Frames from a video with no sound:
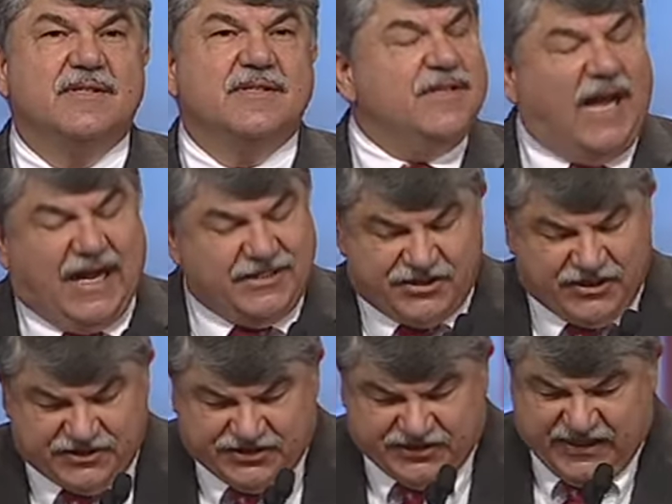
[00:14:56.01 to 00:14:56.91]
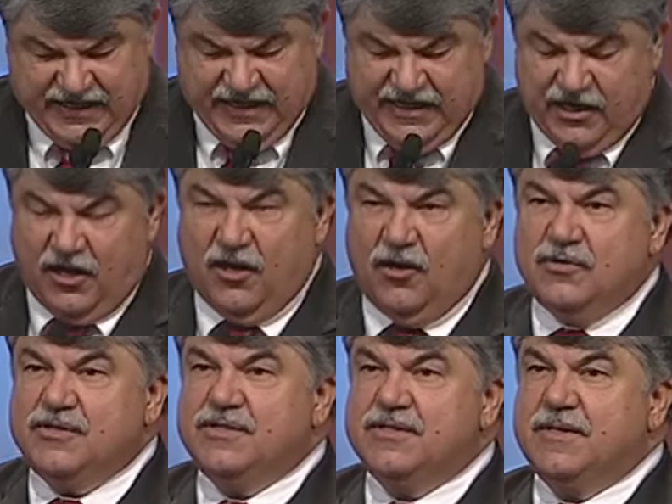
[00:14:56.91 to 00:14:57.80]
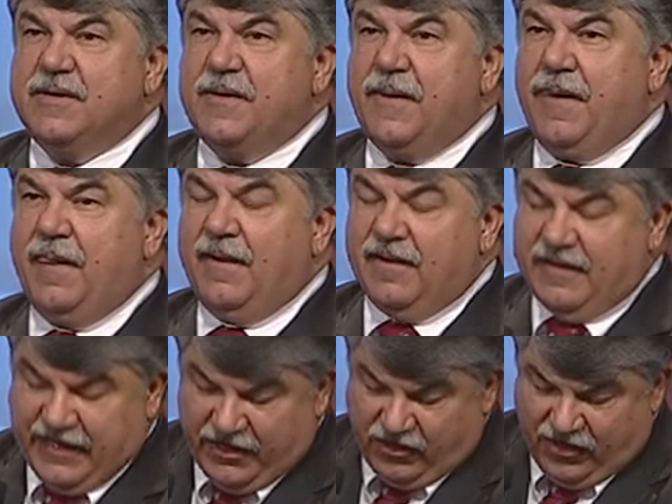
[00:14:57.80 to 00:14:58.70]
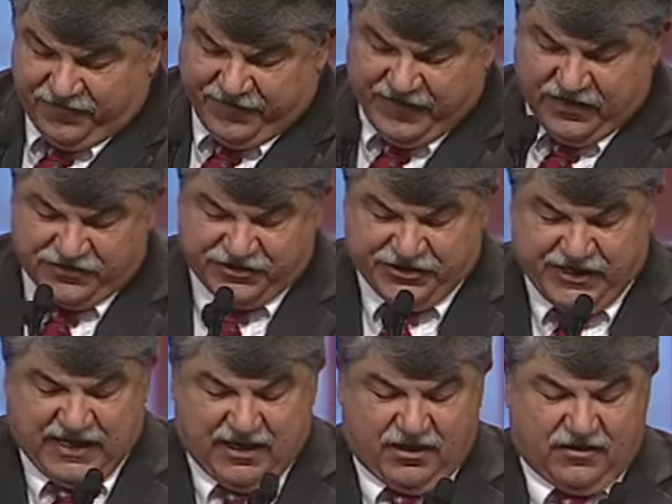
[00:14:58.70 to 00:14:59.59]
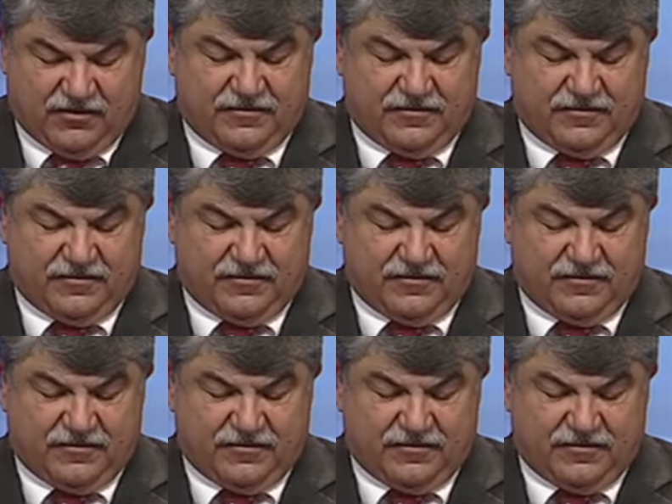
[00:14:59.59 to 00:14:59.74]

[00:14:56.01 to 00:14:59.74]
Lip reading: not just CEOs, get our fair share.